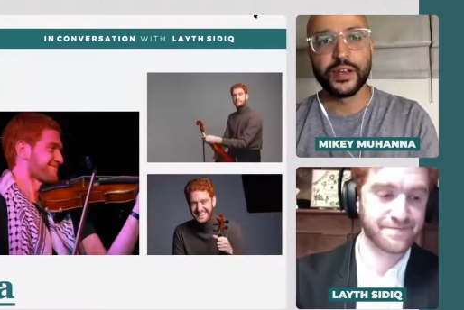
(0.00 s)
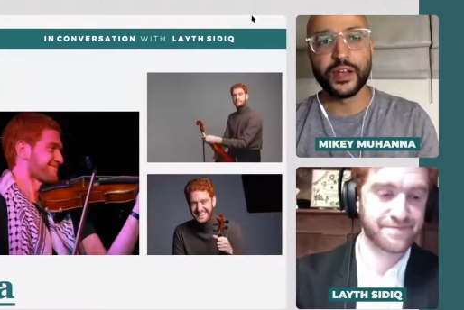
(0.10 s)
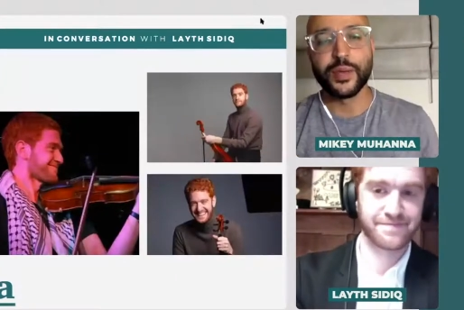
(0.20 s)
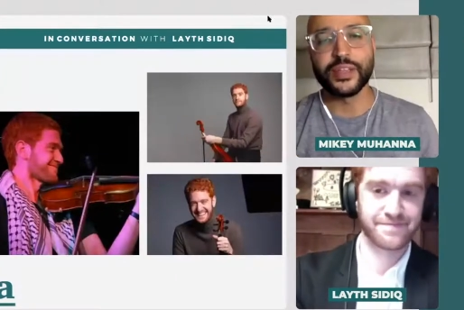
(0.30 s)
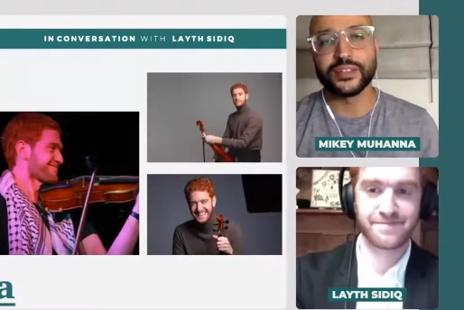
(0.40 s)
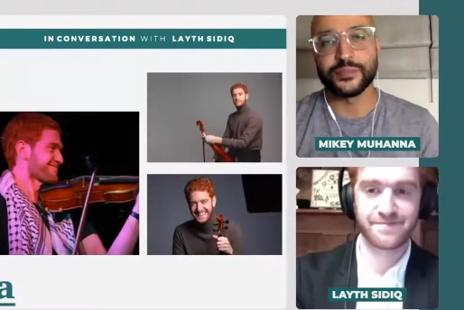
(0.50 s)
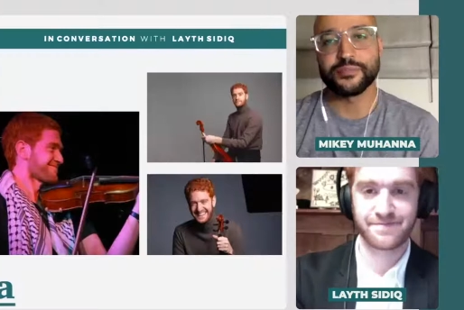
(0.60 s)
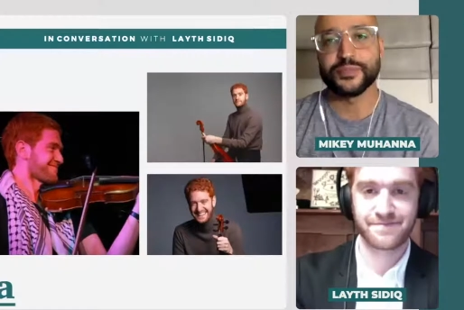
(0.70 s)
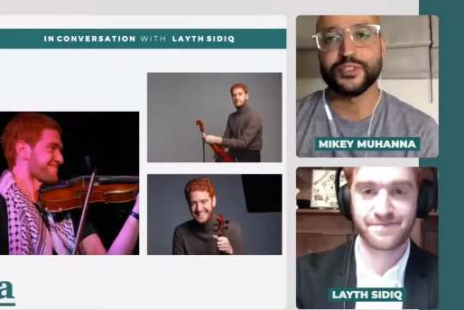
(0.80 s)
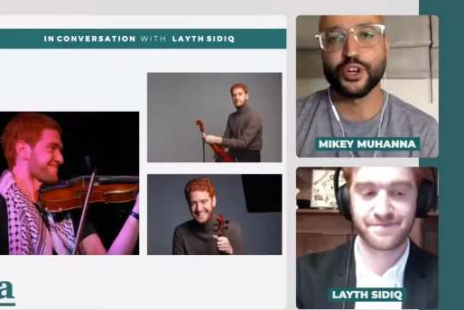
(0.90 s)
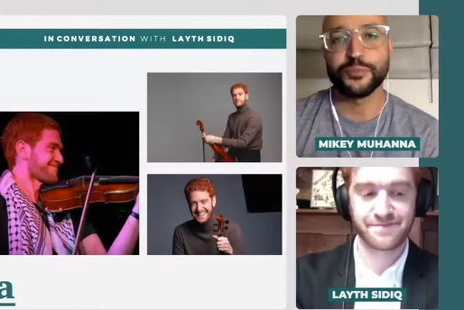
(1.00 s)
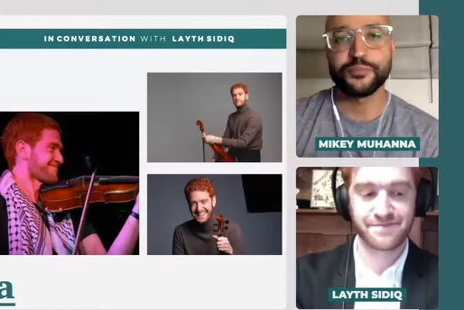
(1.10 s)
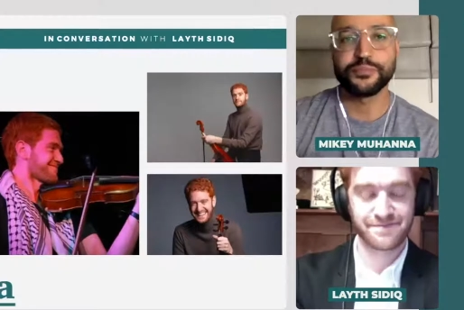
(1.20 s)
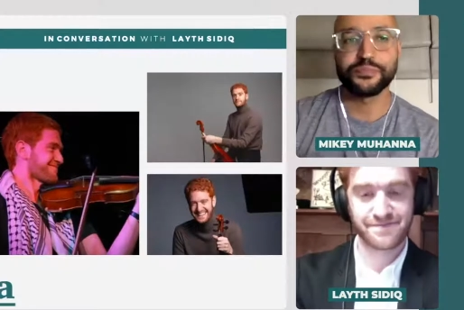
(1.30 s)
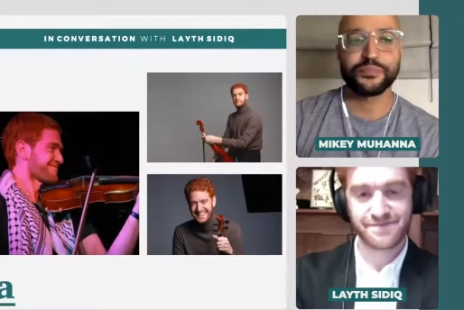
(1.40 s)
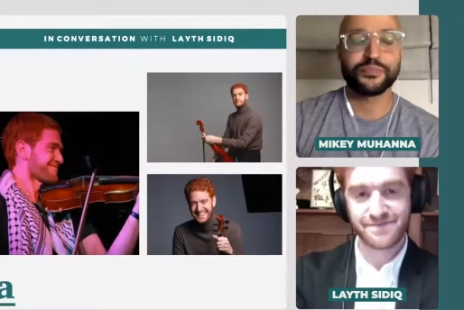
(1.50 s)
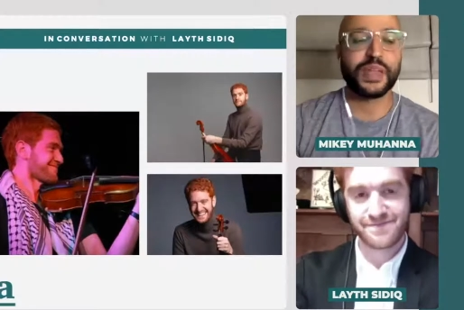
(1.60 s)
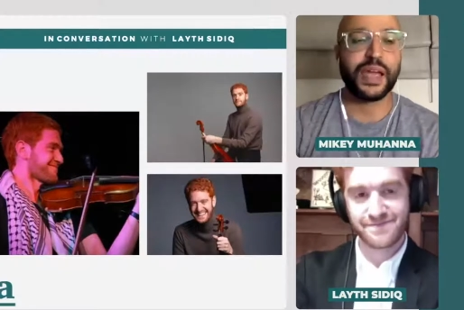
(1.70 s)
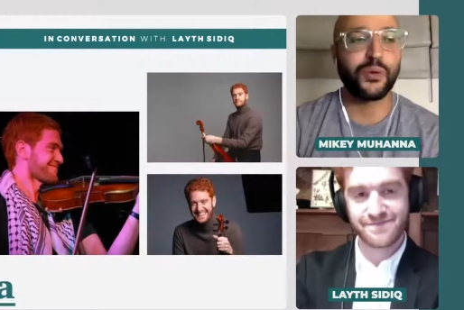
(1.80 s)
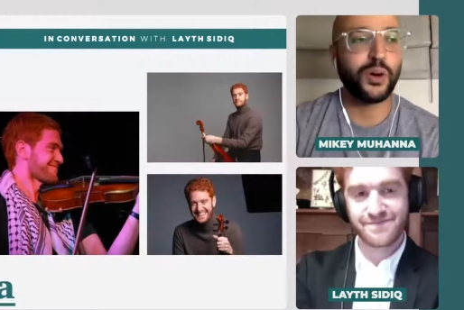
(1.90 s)
Speaker 1: Amazing. So
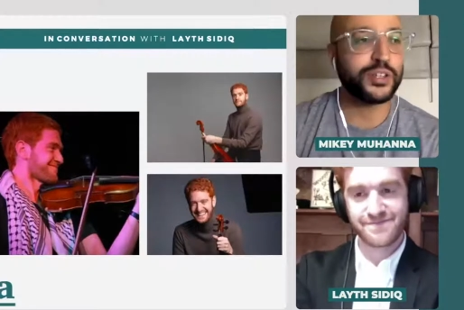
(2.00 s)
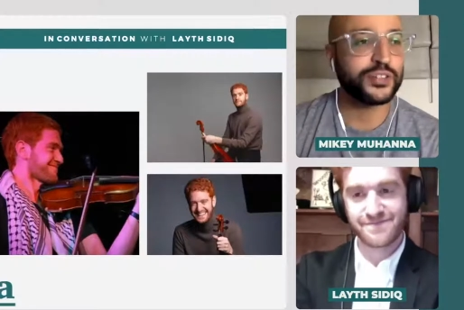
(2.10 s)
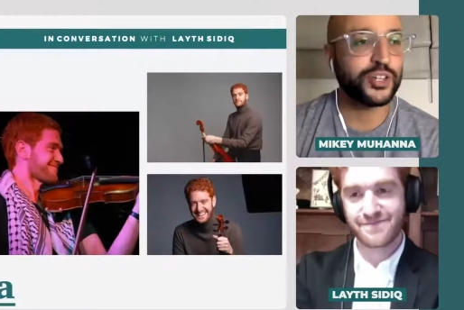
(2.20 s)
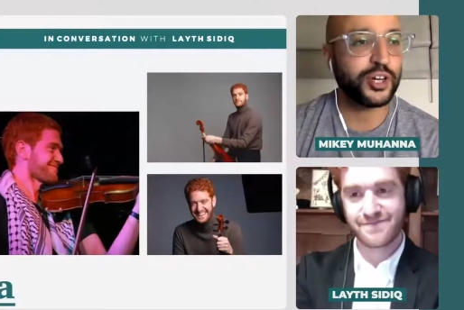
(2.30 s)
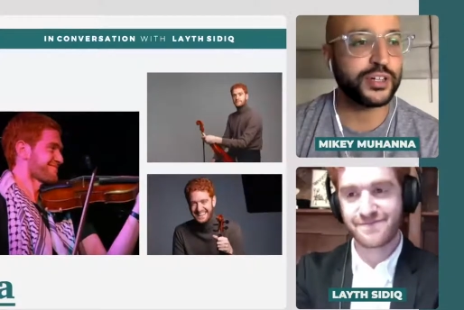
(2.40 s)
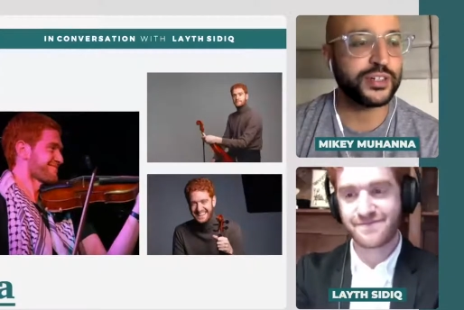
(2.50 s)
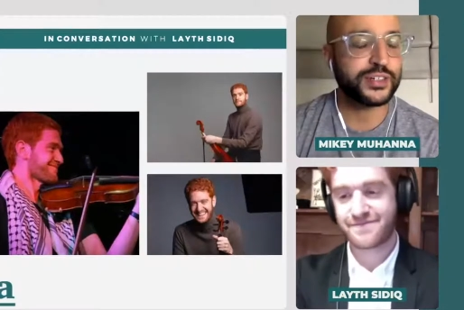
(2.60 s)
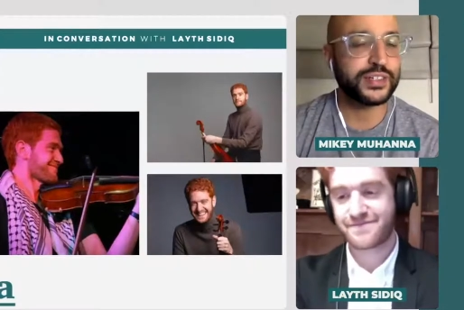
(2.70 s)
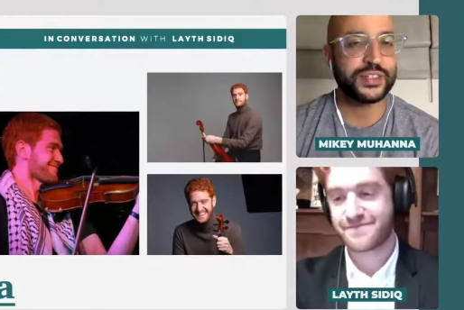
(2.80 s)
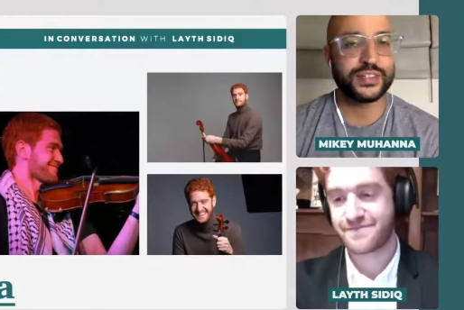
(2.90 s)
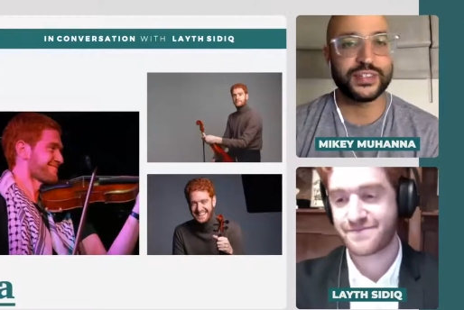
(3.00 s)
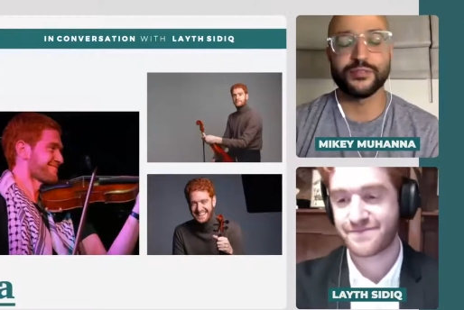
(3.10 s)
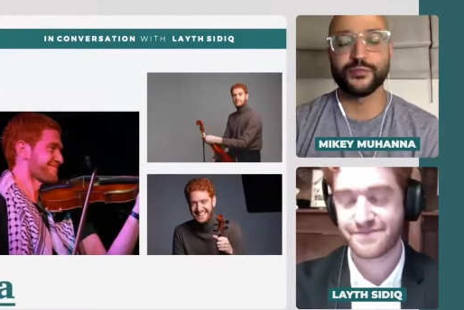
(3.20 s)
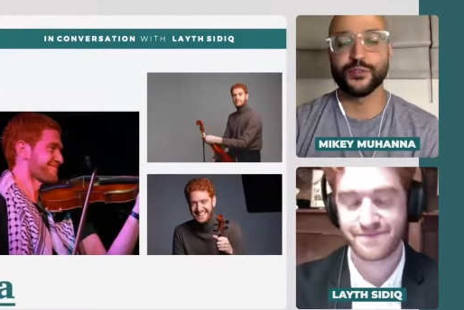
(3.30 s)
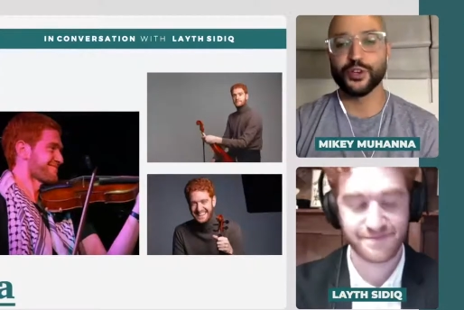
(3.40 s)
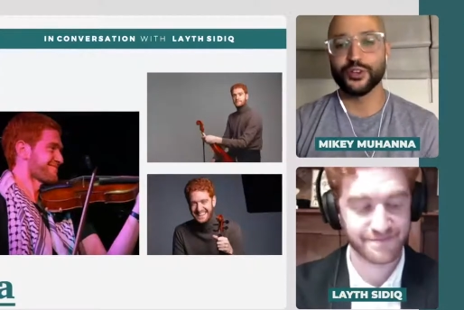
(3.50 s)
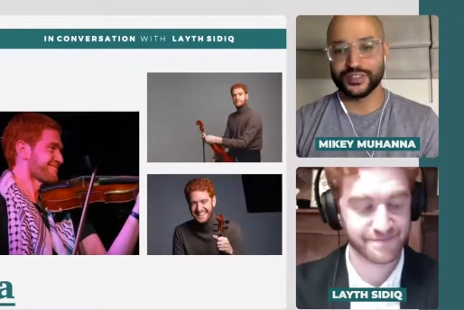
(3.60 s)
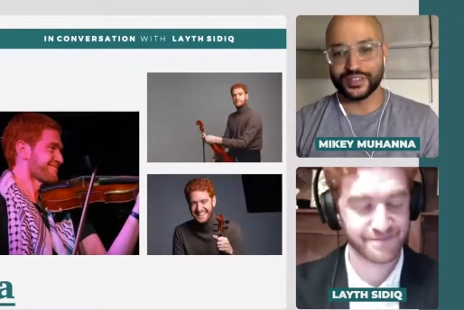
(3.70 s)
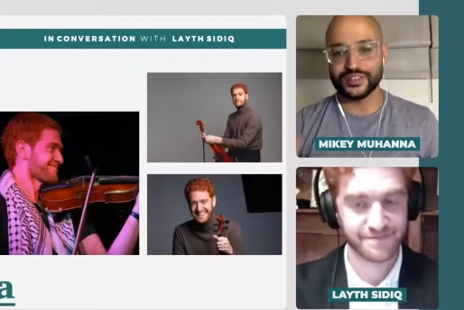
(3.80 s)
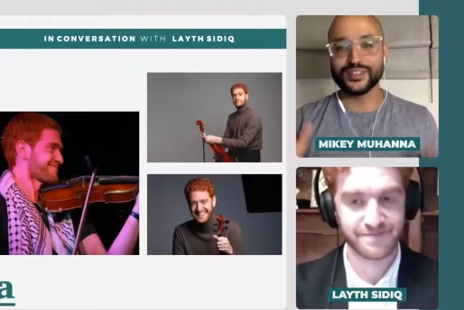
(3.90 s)
I want to talk uh, for
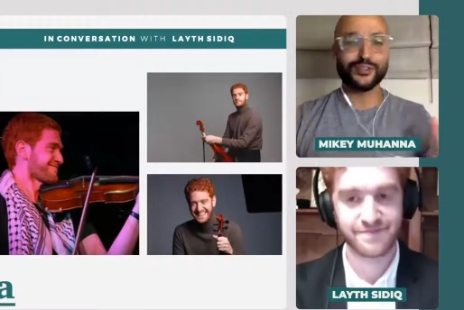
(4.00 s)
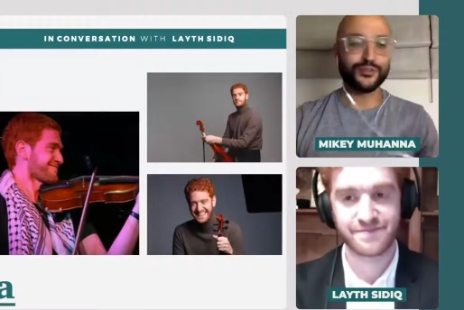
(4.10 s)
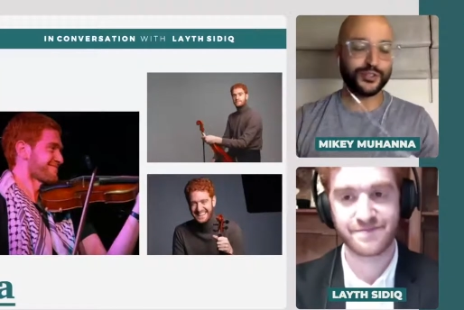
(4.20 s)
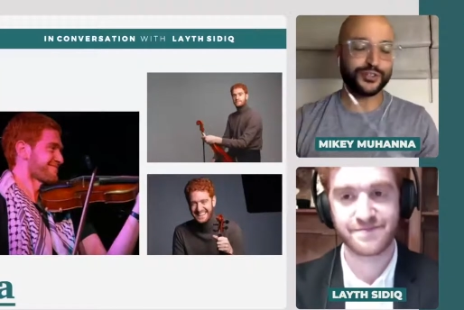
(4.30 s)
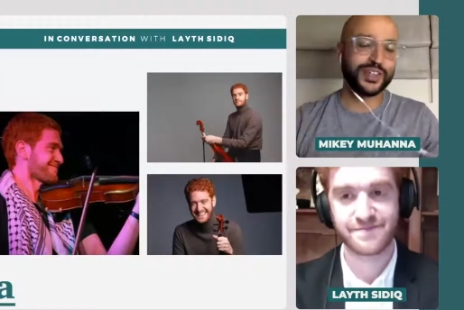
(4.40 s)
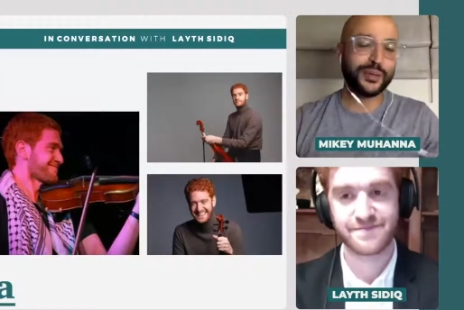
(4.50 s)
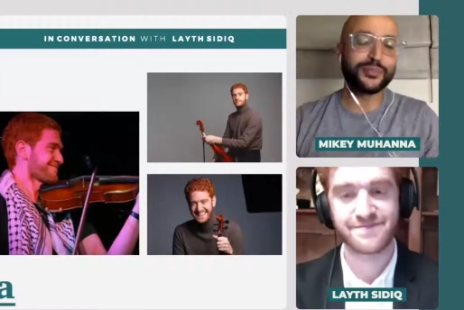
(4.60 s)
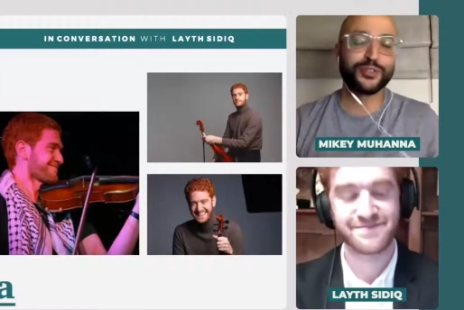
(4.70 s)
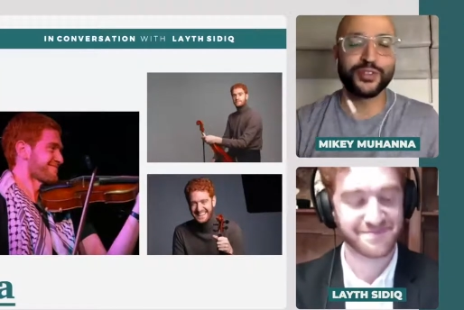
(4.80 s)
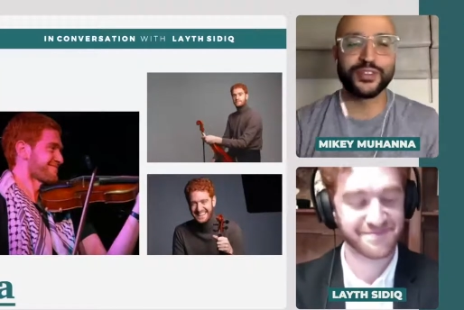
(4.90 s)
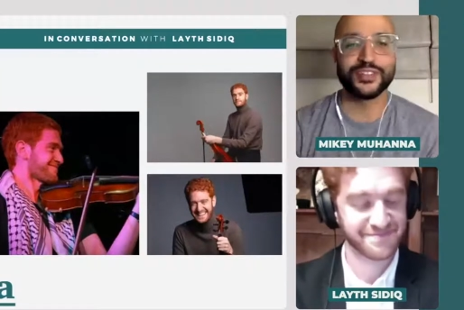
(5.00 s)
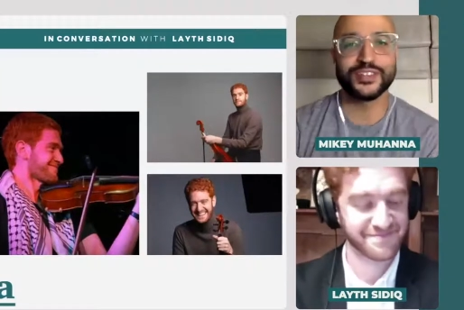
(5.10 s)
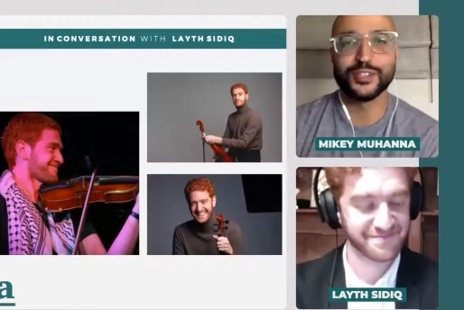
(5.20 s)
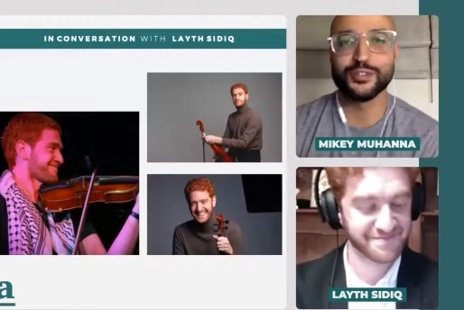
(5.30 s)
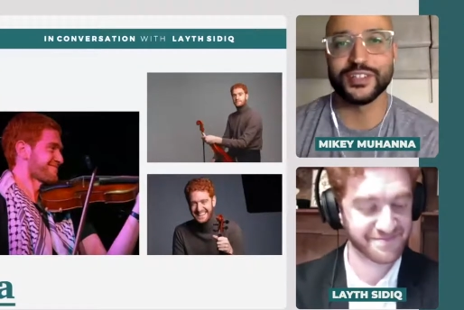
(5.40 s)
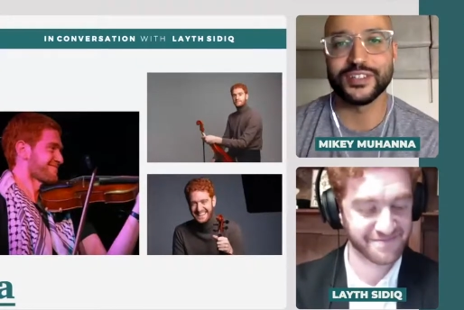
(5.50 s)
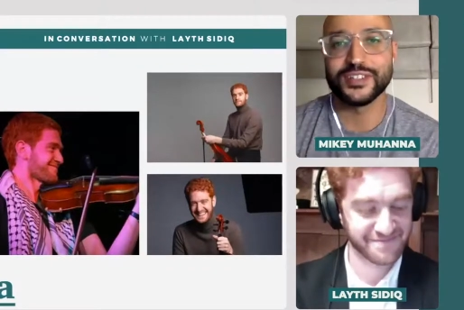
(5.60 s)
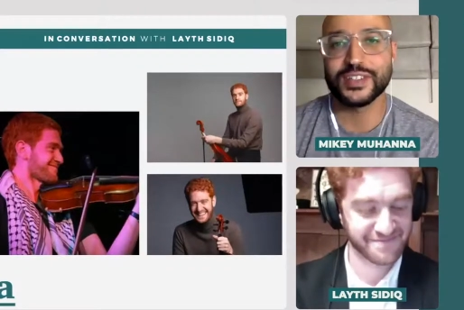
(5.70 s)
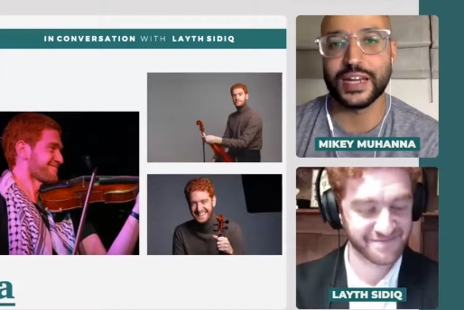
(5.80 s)
those since this is the first episode of this series.